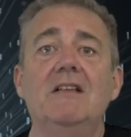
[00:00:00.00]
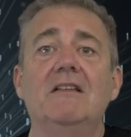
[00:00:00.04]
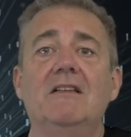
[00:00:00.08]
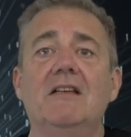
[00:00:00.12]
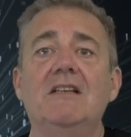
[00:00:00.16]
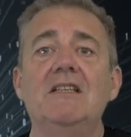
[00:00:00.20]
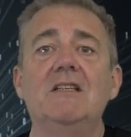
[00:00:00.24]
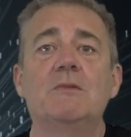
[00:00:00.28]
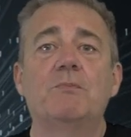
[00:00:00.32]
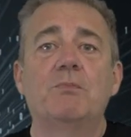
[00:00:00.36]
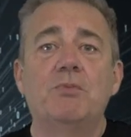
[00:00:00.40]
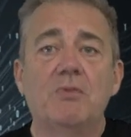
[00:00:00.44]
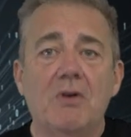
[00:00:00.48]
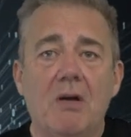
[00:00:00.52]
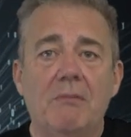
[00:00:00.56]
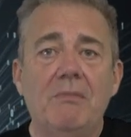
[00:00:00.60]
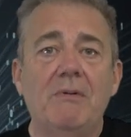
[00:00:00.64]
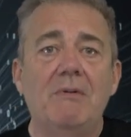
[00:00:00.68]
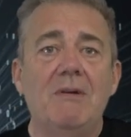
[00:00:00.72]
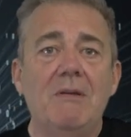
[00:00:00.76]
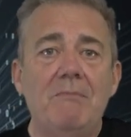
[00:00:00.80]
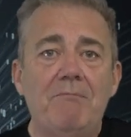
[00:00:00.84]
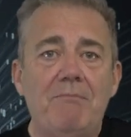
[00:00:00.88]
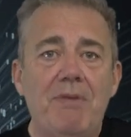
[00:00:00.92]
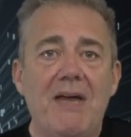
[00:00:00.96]
then it's
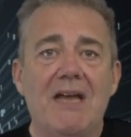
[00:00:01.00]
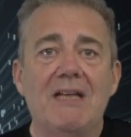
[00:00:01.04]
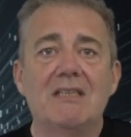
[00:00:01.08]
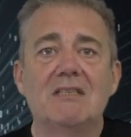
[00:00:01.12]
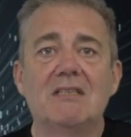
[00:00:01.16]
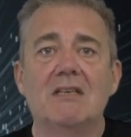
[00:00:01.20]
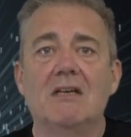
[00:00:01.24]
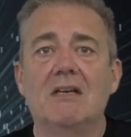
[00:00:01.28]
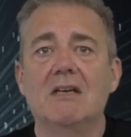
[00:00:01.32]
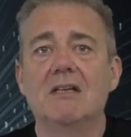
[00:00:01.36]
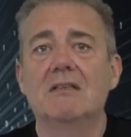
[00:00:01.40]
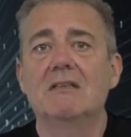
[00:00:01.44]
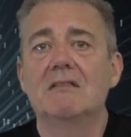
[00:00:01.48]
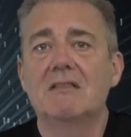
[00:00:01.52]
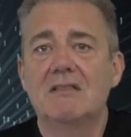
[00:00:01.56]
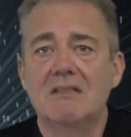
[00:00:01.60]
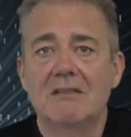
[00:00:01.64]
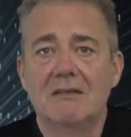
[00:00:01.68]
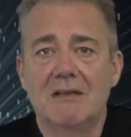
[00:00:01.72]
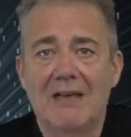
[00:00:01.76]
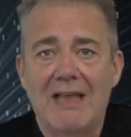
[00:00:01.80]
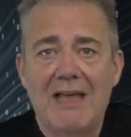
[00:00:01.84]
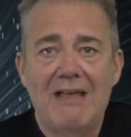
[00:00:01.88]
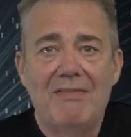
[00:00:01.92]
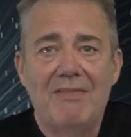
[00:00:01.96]
probably better
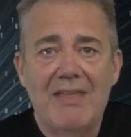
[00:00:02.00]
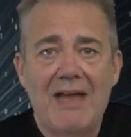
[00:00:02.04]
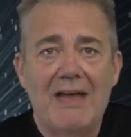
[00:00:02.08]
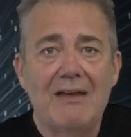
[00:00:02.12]
to let